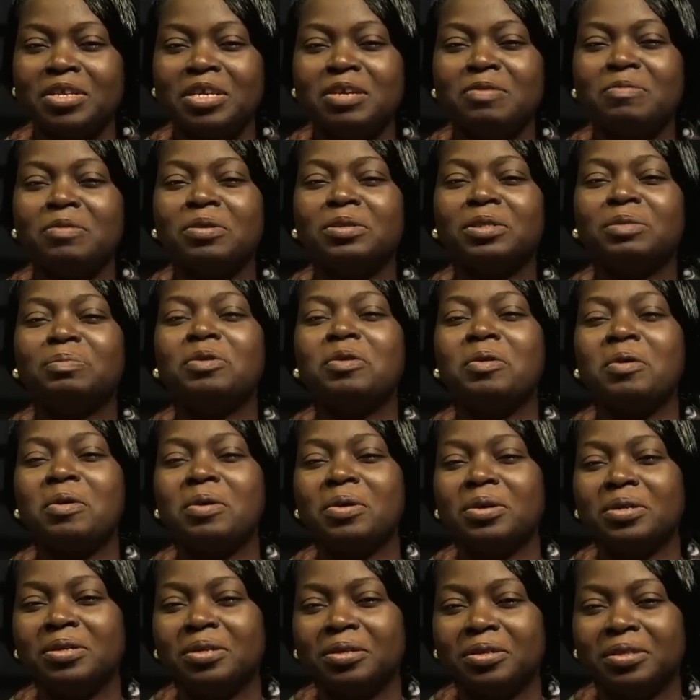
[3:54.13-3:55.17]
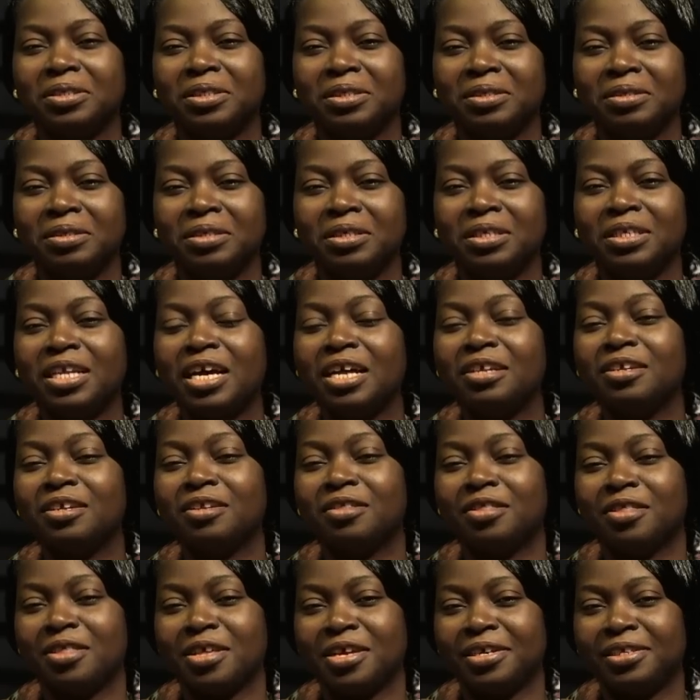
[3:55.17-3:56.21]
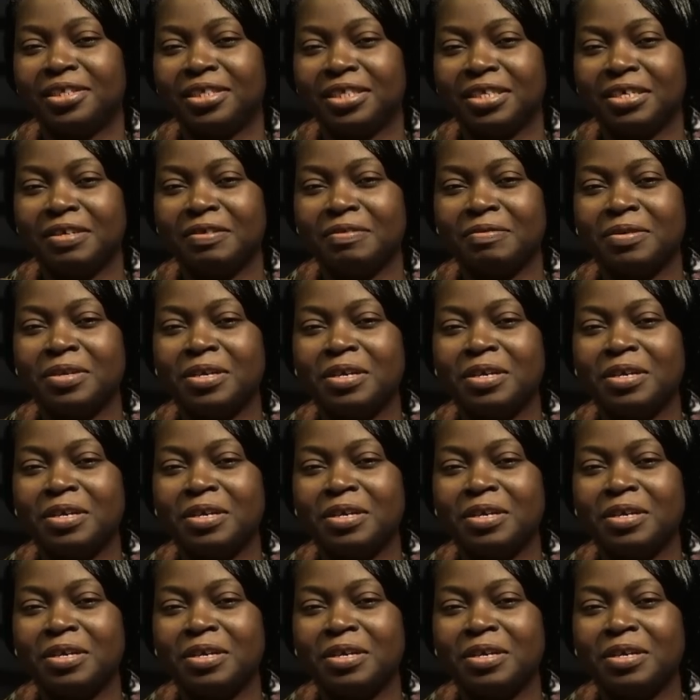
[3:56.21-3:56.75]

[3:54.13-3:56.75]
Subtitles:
he was more honored than the 30,